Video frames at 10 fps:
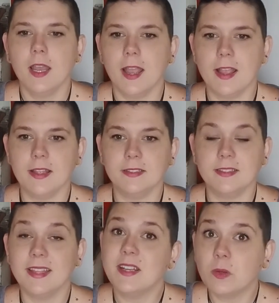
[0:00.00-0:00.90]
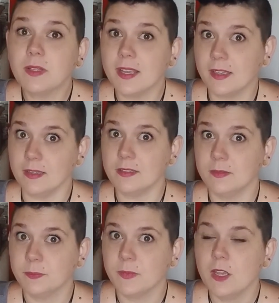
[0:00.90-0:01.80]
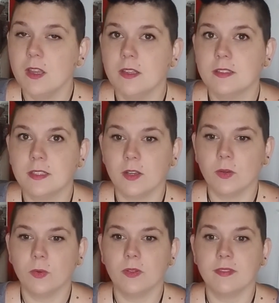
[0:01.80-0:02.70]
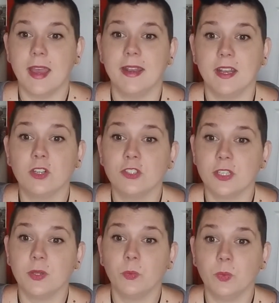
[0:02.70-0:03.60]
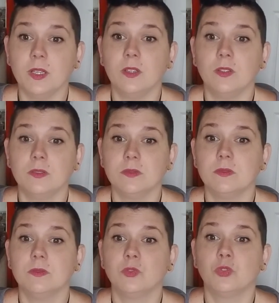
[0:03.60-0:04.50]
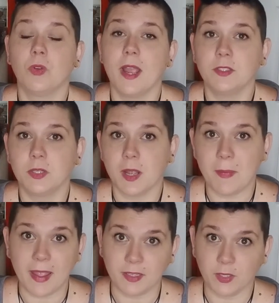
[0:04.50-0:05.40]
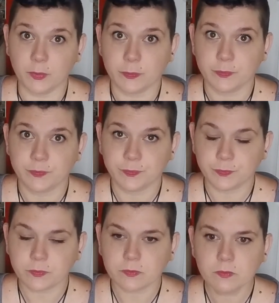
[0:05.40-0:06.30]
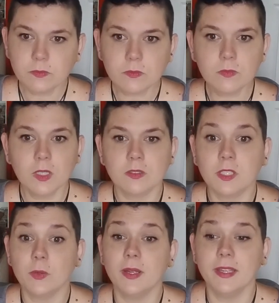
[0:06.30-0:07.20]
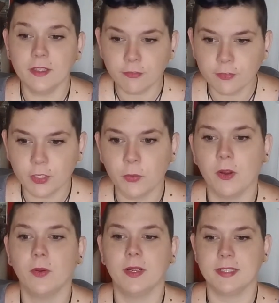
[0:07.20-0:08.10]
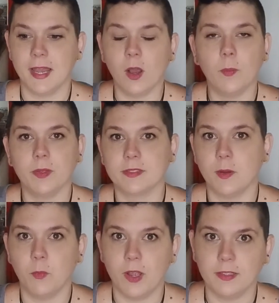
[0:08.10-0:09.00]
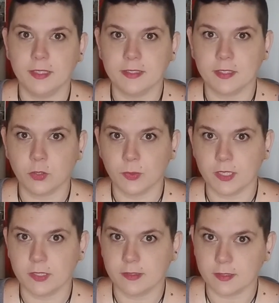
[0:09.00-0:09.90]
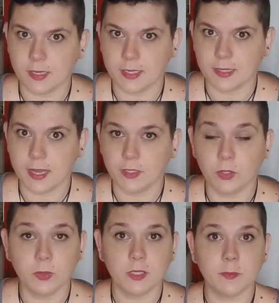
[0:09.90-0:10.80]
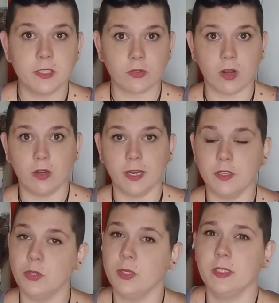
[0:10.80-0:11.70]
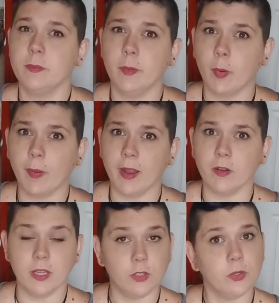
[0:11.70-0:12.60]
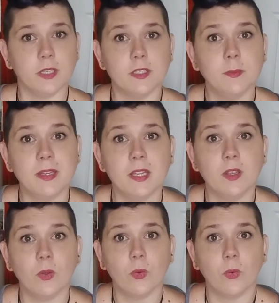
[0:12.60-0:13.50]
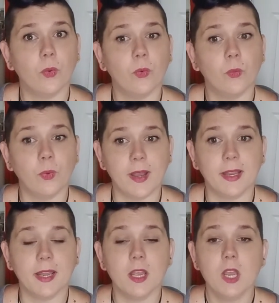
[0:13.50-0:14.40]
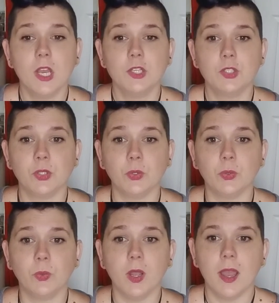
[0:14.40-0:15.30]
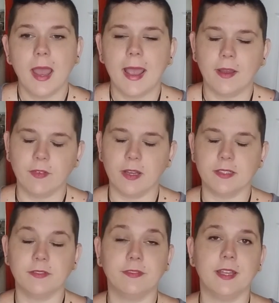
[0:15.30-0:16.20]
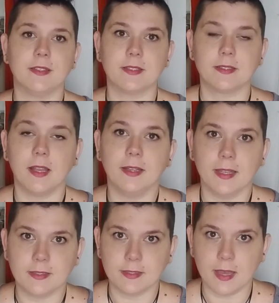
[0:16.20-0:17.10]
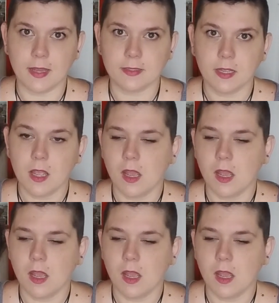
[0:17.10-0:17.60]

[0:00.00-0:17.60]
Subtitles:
And they don't like it. So that energy will try to come at you. So if you are going to help someone in situations like that, you need to be strong, and you need to be prepared, and you need to be ready to have a defense against that.